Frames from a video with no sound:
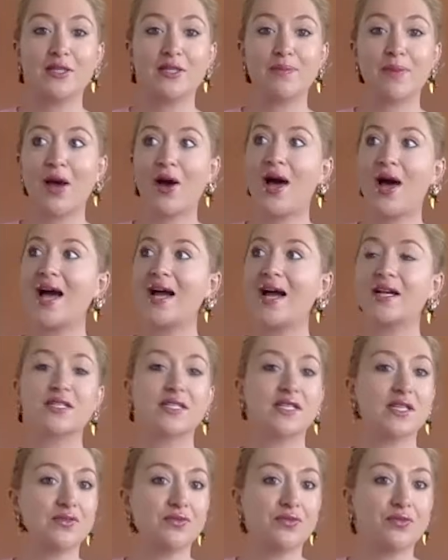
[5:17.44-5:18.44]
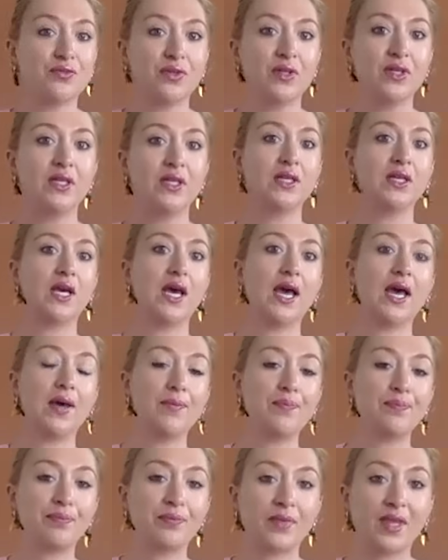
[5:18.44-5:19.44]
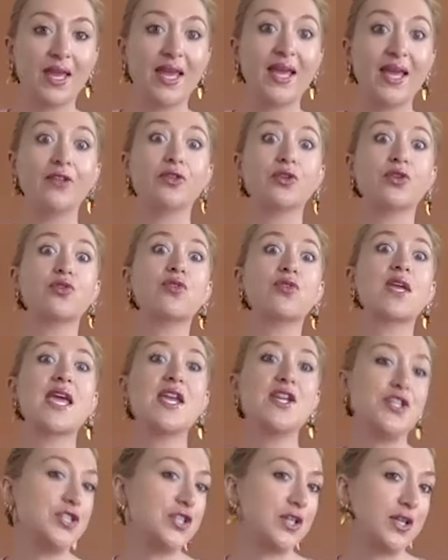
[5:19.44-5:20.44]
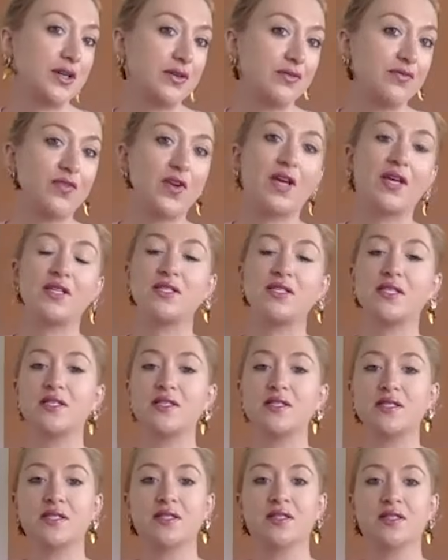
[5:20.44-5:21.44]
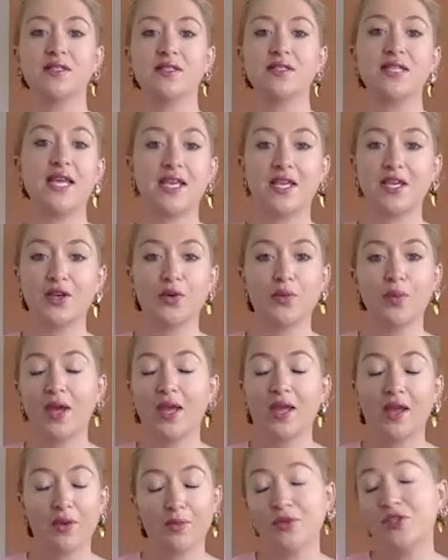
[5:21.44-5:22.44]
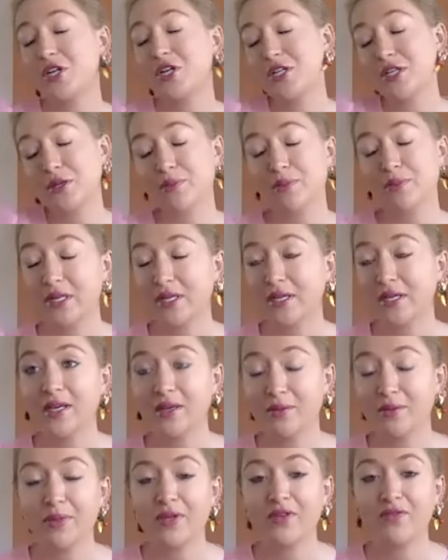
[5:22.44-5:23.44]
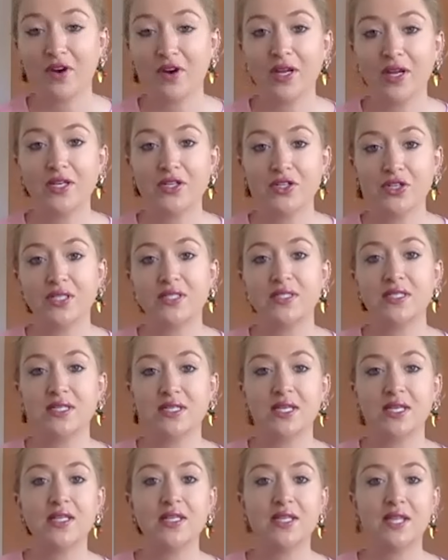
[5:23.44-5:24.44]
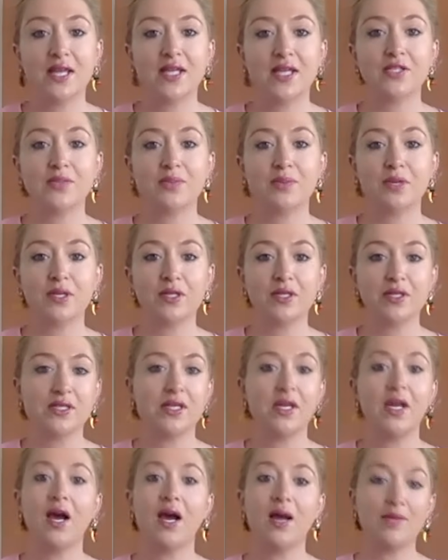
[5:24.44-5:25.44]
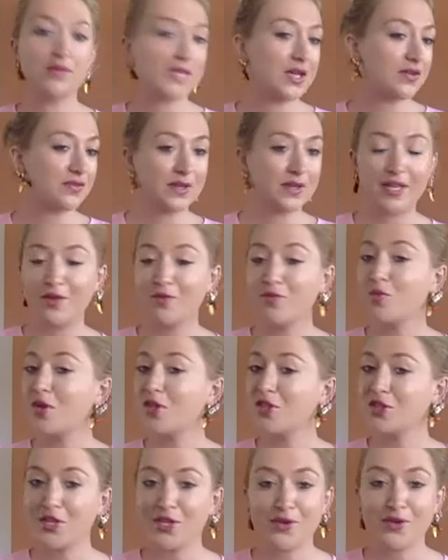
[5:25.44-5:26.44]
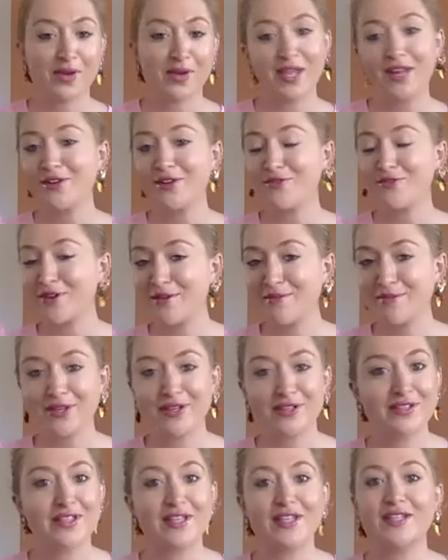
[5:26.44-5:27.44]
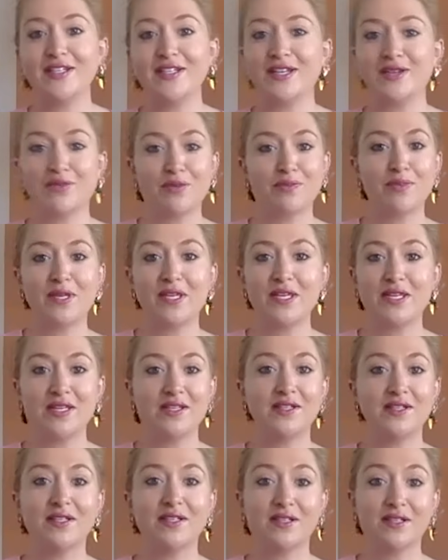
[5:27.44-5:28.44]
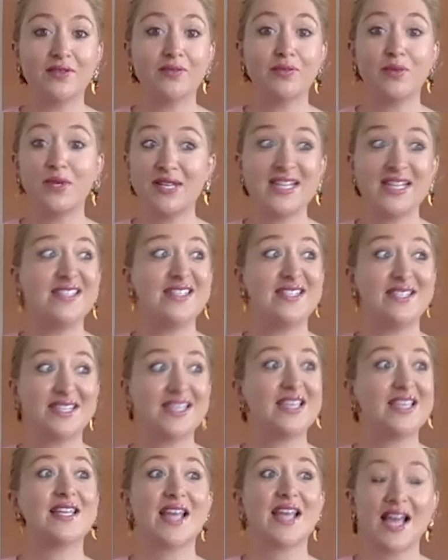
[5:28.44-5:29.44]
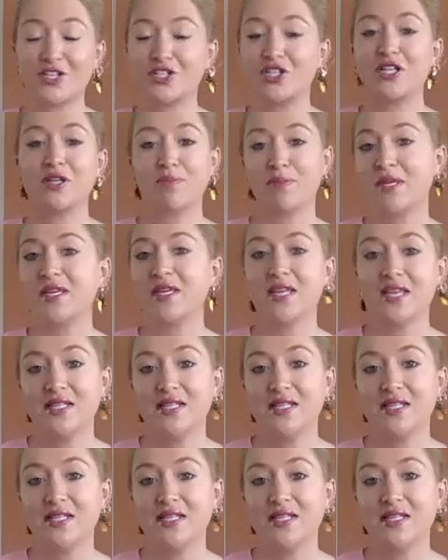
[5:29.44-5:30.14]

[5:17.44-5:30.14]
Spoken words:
is about active health creation versus taking away. I would genuinely be very interested in that, but I'm definitely with you in agreement that it would be, we need to see it actually be